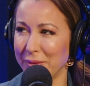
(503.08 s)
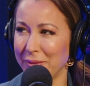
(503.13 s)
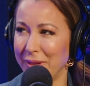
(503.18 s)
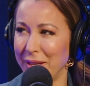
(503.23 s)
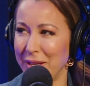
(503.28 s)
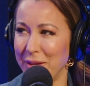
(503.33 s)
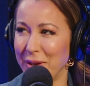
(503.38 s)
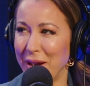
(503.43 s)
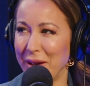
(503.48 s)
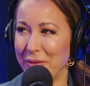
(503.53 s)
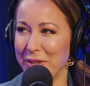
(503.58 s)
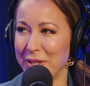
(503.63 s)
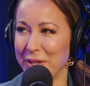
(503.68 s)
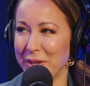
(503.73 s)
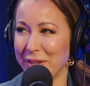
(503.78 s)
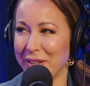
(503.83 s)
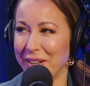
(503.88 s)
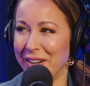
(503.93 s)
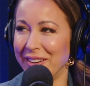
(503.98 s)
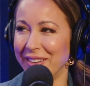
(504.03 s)
Actually, he's got a kind
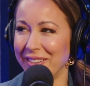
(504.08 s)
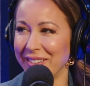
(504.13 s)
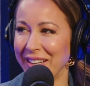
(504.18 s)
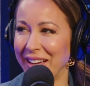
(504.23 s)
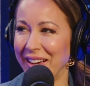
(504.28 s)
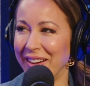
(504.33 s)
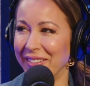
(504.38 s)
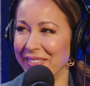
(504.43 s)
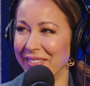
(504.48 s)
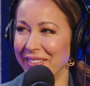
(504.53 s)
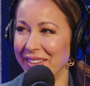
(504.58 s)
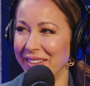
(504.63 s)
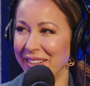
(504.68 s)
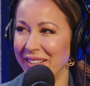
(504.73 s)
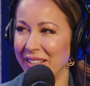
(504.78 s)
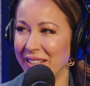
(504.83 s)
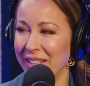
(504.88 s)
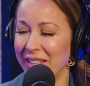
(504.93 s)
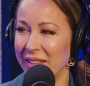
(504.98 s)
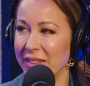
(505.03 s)
of a newborn. Now. So
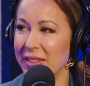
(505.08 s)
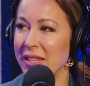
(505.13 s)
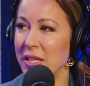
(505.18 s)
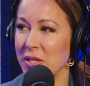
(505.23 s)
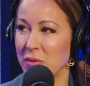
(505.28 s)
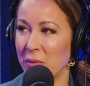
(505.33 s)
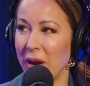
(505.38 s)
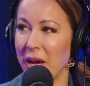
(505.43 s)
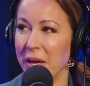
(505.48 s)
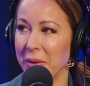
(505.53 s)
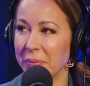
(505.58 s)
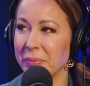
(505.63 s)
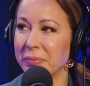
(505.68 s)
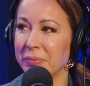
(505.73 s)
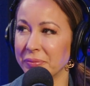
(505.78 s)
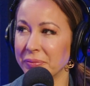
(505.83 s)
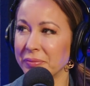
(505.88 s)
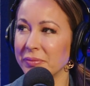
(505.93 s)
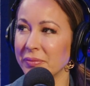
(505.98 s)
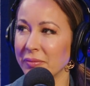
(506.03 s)
we probably
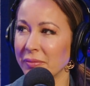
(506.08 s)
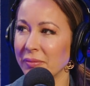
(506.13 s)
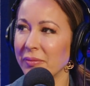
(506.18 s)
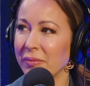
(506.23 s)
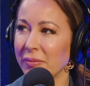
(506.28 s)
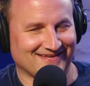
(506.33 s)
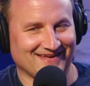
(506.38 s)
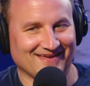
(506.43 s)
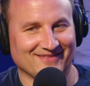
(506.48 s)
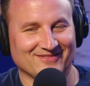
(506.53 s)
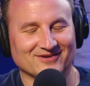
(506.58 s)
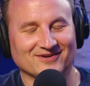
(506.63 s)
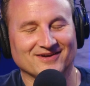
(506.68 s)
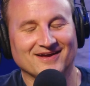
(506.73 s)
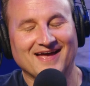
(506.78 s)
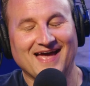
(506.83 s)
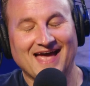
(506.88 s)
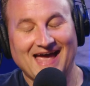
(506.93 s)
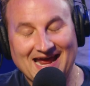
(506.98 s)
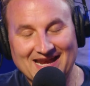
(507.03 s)
all should together.
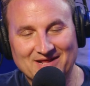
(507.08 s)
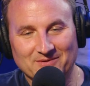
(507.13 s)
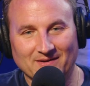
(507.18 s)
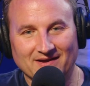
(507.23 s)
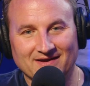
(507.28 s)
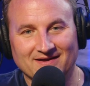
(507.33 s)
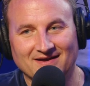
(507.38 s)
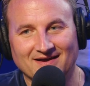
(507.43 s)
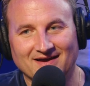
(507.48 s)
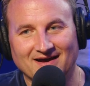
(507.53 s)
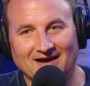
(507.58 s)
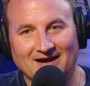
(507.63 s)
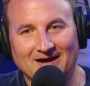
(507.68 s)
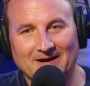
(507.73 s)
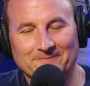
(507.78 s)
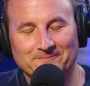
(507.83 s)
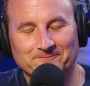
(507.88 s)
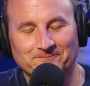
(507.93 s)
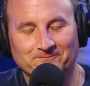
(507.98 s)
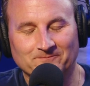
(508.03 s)
Anyway.
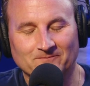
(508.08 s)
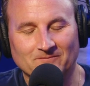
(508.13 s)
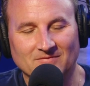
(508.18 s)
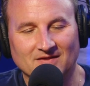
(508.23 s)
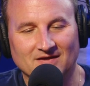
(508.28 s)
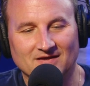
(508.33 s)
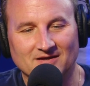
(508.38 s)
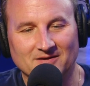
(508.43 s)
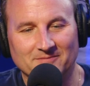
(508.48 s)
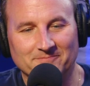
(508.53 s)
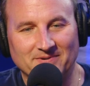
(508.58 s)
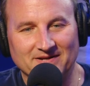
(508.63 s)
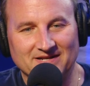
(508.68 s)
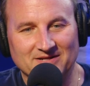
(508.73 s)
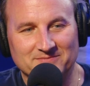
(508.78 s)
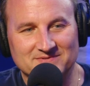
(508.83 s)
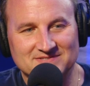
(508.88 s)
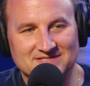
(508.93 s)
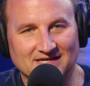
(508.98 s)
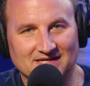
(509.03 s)
But
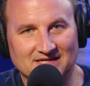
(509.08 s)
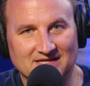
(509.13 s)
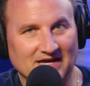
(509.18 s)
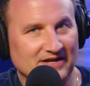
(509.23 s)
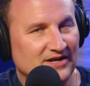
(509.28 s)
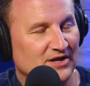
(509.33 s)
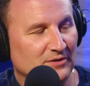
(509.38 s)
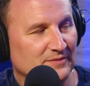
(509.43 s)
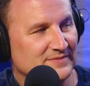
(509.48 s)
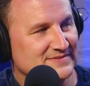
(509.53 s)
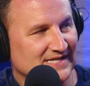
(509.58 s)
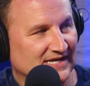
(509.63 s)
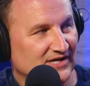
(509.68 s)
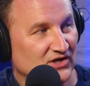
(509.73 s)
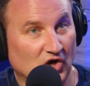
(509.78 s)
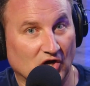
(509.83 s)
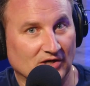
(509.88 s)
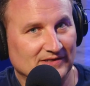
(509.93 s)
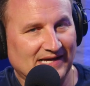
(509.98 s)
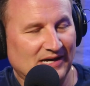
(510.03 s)
he was like, it was like
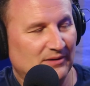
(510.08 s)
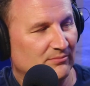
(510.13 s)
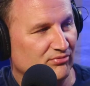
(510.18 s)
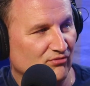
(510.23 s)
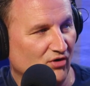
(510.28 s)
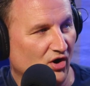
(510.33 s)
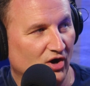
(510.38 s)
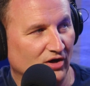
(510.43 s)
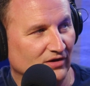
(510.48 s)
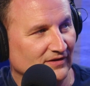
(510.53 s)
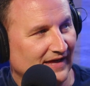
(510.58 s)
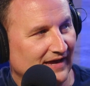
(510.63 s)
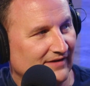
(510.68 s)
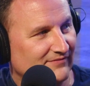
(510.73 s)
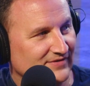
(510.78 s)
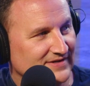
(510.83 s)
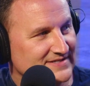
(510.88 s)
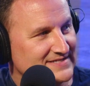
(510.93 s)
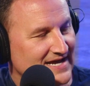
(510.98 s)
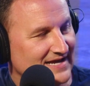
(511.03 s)
an all-out brawl
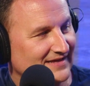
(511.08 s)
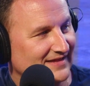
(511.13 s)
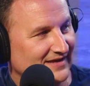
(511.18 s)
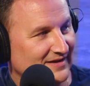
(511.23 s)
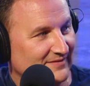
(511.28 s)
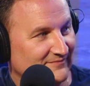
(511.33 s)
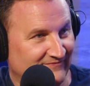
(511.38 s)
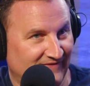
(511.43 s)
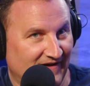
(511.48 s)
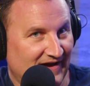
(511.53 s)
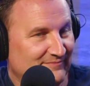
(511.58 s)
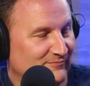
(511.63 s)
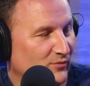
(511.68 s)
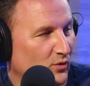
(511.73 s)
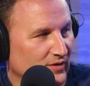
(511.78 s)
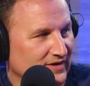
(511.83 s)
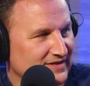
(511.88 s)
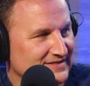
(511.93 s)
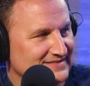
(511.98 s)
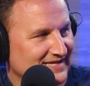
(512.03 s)
every day, like 5
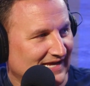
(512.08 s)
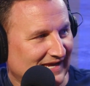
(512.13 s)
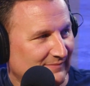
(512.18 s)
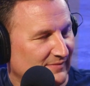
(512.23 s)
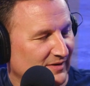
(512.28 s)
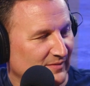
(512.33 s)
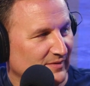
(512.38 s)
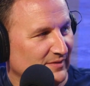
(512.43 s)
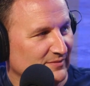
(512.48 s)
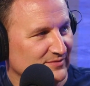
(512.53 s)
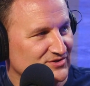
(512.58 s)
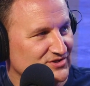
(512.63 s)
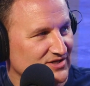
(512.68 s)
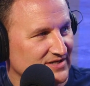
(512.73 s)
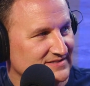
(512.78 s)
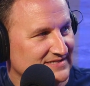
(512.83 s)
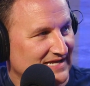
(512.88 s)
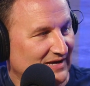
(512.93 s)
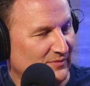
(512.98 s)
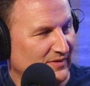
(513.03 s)
boys. Like, we were
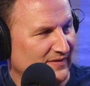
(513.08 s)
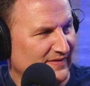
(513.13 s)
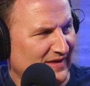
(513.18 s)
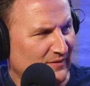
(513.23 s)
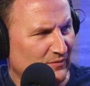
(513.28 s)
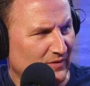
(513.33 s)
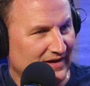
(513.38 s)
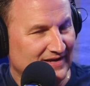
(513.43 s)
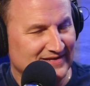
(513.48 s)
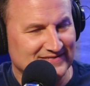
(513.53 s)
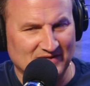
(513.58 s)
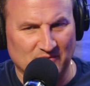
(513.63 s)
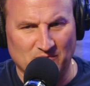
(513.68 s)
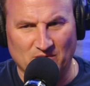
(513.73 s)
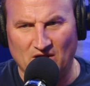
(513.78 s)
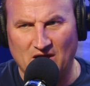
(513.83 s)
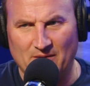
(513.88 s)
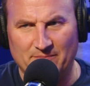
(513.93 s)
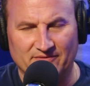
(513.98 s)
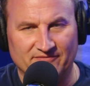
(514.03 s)
just, and he's like,
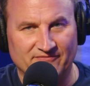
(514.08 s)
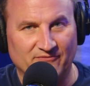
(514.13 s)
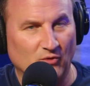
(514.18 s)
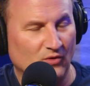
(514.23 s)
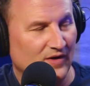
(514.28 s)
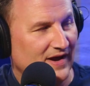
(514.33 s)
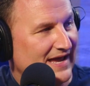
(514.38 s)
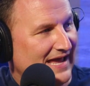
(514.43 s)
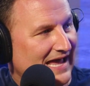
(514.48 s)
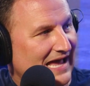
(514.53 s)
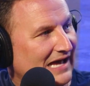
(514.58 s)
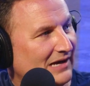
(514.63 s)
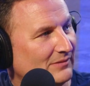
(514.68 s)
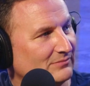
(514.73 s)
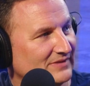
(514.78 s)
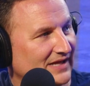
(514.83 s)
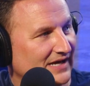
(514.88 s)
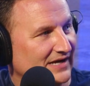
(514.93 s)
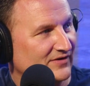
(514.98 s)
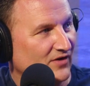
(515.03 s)
we're up at 4
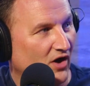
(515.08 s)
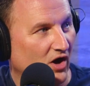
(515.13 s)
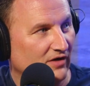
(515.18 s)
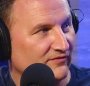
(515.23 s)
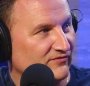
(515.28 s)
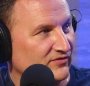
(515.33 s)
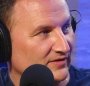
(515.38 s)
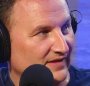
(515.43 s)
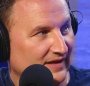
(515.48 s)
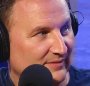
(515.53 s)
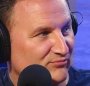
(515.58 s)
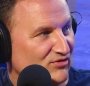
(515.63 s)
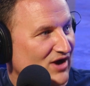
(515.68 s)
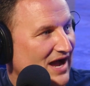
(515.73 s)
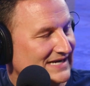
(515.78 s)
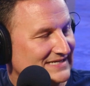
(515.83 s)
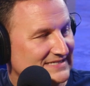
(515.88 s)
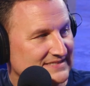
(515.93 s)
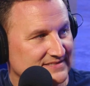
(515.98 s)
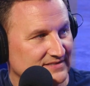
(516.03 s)
a.m., like all for like
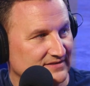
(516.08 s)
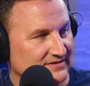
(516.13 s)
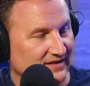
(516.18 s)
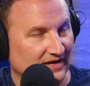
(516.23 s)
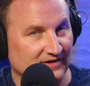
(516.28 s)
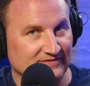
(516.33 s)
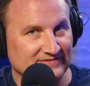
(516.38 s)
practice.